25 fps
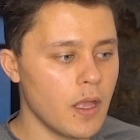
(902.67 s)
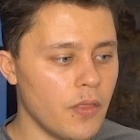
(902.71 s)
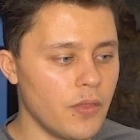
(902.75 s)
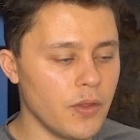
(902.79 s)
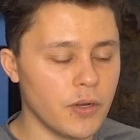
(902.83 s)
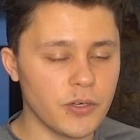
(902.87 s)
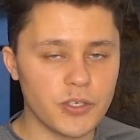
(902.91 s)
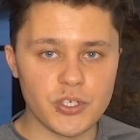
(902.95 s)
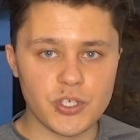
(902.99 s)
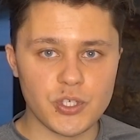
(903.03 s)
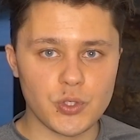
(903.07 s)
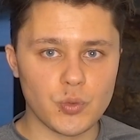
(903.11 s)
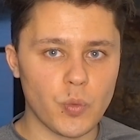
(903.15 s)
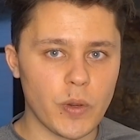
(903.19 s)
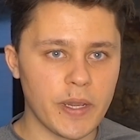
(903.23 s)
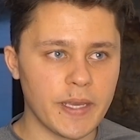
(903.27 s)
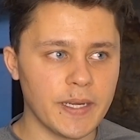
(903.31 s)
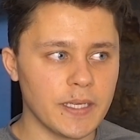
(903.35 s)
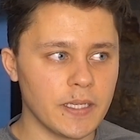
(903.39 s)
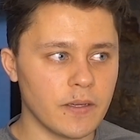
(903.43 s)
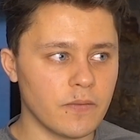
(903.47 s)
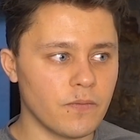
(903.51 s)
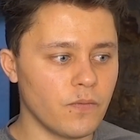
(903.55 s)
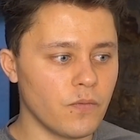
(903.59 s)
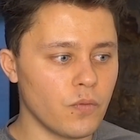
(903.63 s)
They're just
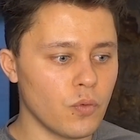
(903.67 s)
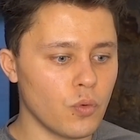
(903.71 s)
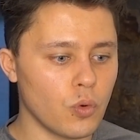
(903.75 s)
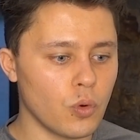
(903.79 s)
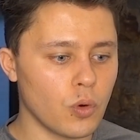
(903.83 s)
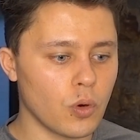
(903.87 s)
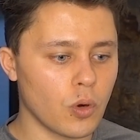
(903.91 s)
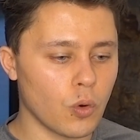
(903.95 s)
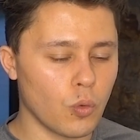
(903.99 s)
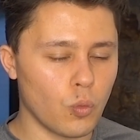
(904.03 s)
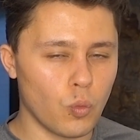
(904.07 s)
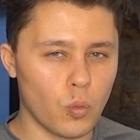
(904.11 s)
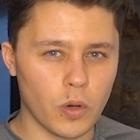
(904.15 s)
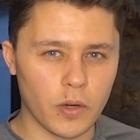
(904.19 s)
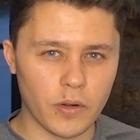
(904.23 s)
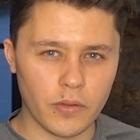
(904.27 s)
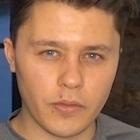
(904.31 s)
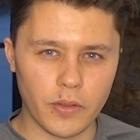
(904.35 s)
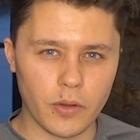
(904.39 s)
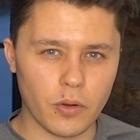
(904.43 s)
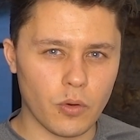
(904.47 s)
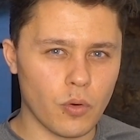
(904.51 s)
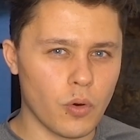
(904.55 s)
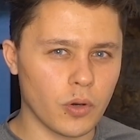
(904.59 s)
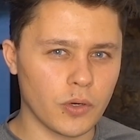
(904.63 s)
waiting for one of
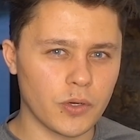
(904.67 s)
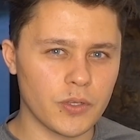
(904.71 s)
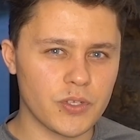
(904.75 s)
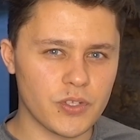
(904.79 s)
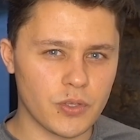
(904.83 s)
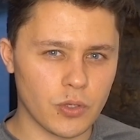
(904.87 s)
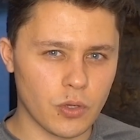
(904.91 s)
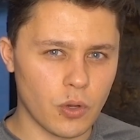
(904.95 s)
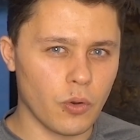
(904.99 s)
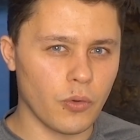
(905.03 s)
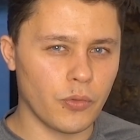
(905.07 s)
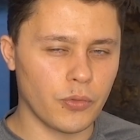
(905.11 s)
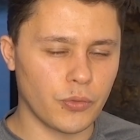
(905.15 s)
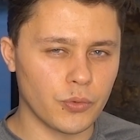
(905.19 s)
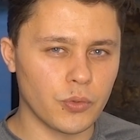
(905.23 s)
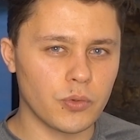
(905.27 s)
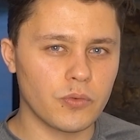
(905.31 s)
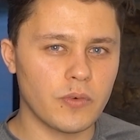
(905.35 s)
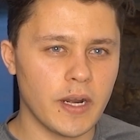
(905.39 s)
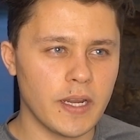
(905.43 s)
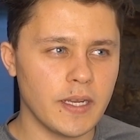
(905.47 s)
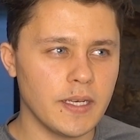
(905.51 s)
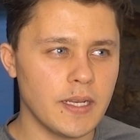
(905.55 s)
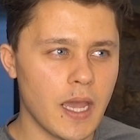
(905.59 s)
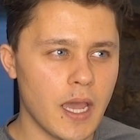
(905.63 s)
their audits to go through
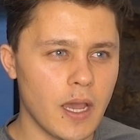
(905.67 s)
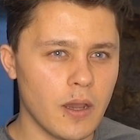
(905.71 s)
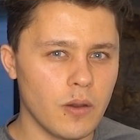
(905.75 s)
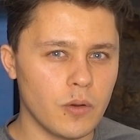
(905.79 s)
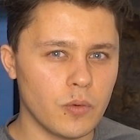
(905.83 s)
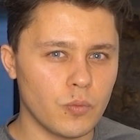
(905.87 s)
right now.